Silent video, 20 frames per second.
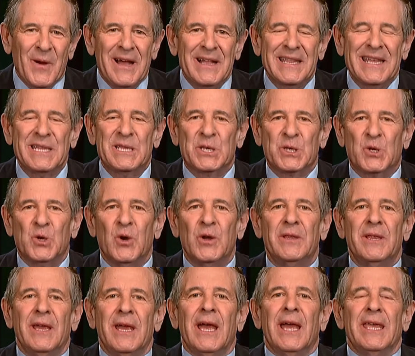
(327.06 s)
well, it's
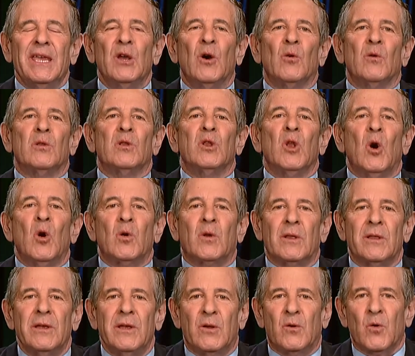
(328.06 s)
good, you know,
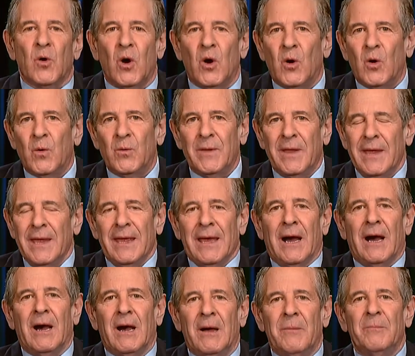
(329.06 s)
locally grown.
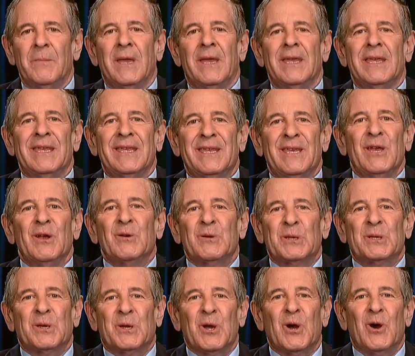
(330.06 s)
Um,
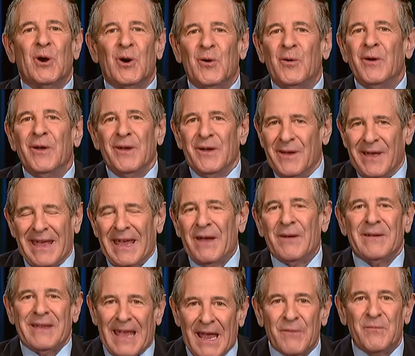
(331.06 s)
years ago,
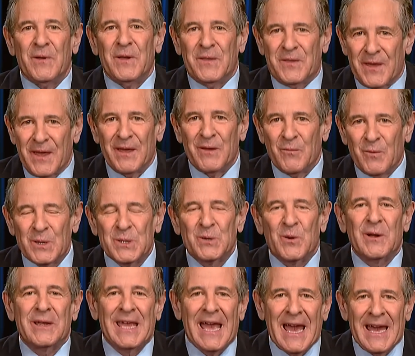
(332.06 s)
er everything was
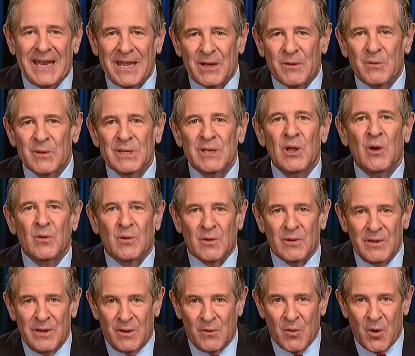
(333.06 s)
organic, was
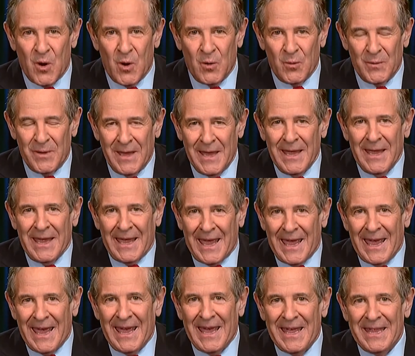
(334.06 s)
locally grown.
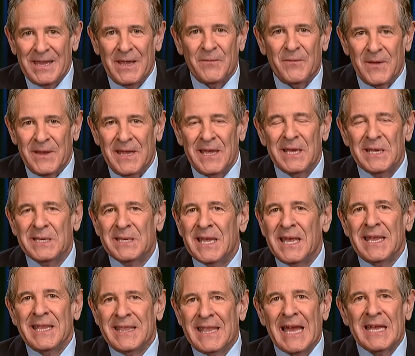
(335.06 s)
And if it is,
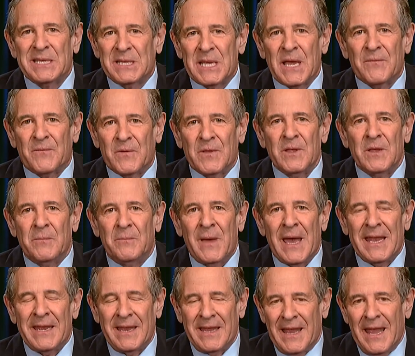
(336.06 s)
that's definitely a,
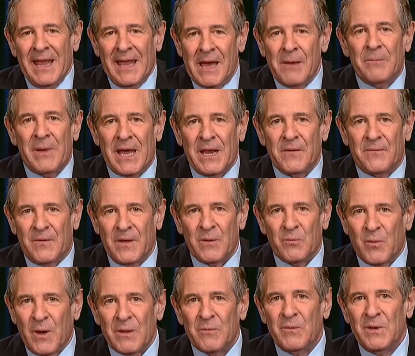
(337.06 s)
benefit. a benefit.
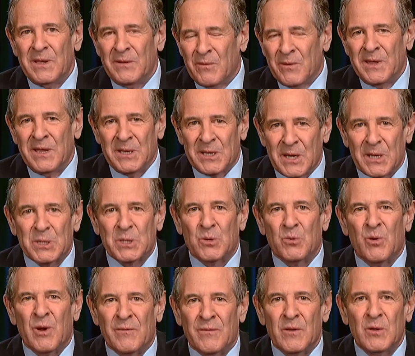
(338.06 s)
When we, with the
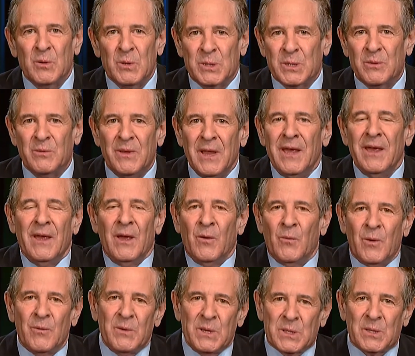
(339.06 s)
Industrial Revolution,
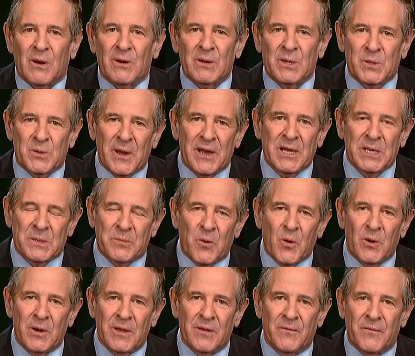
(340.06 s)
when we started
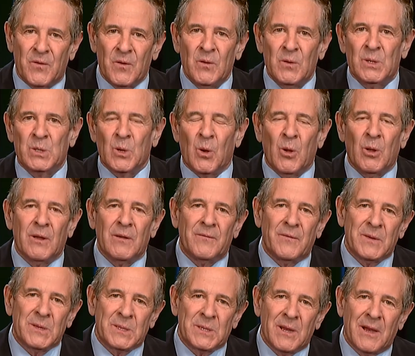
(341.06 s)
transporting foods, all
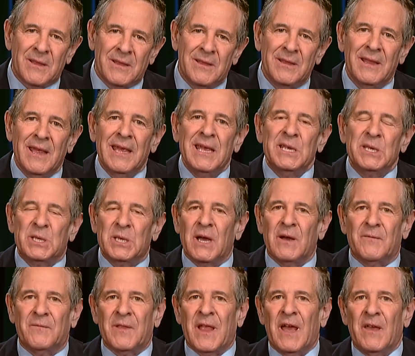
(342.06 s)
of a sudden
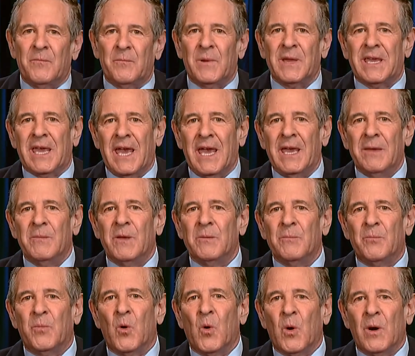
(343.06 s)
shelf life became
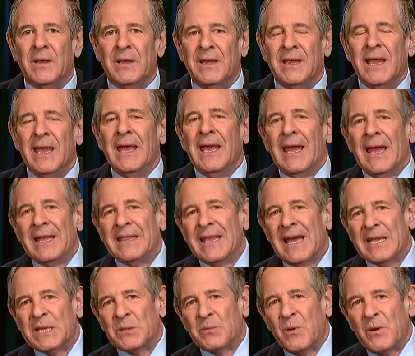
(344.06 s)
important. And
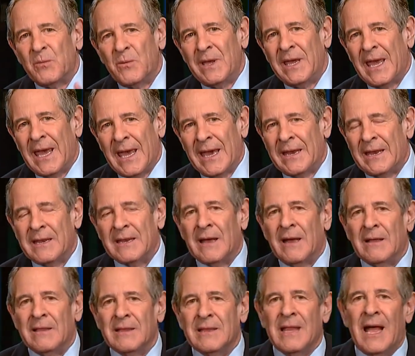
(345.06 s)
that's when we added
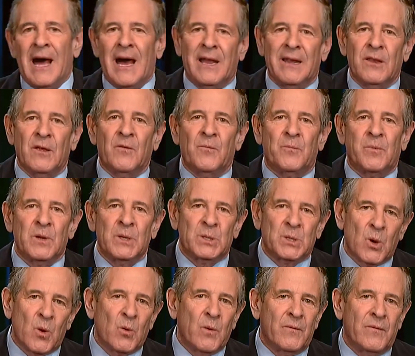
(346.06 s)
a lot of
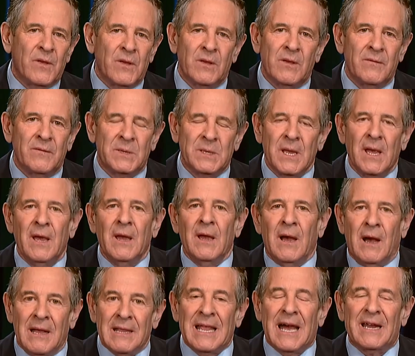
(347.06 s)
preservatives,
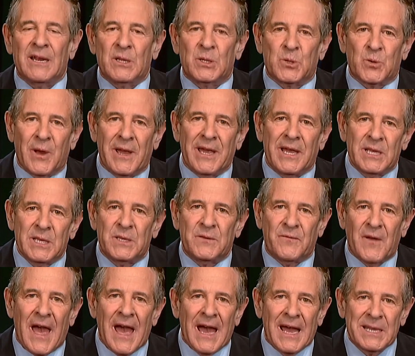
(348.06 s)
a lot of trans
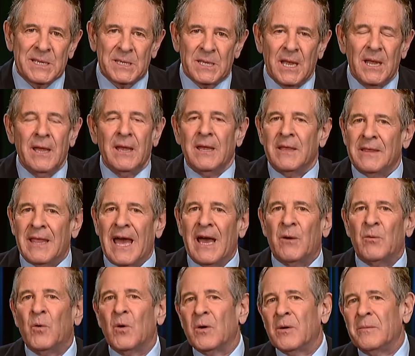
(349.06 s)
fats
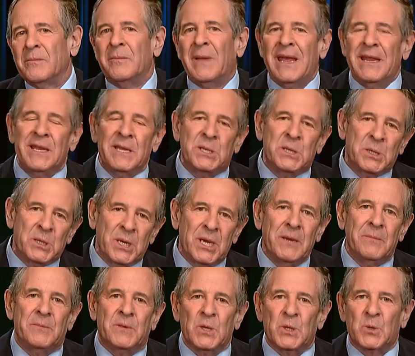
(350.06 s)
that were made it
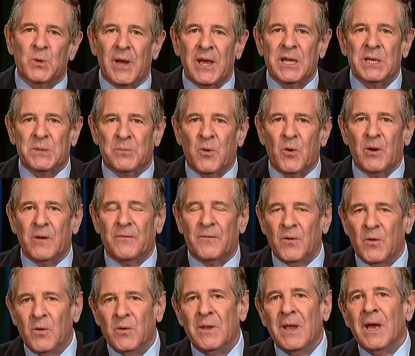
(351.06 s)
cheap to transport
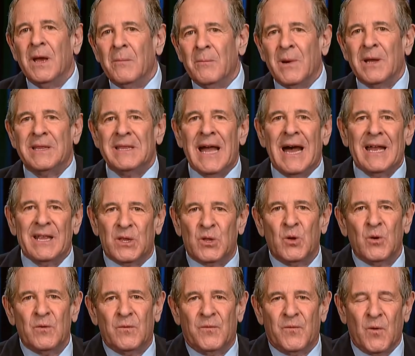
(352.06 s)
food, but not
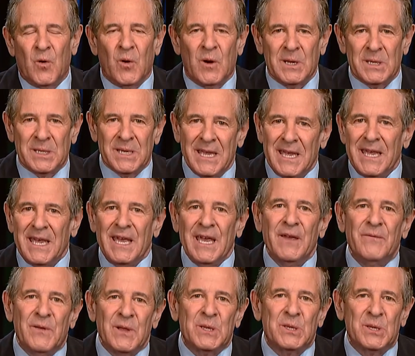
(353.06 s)
good for us.
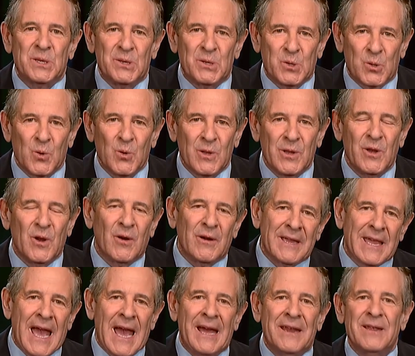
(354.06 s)
If it's truly
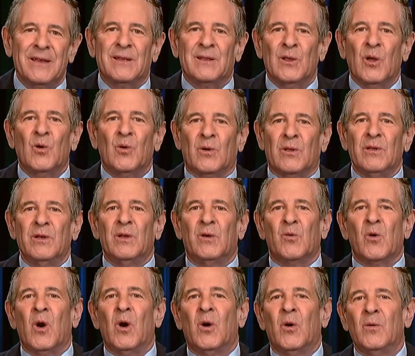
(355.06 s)
organic, locally
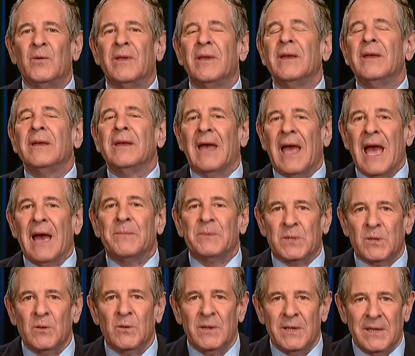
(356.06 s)
grown,
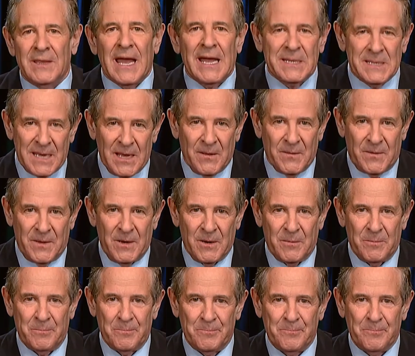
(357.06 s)
absolutely that's healthier.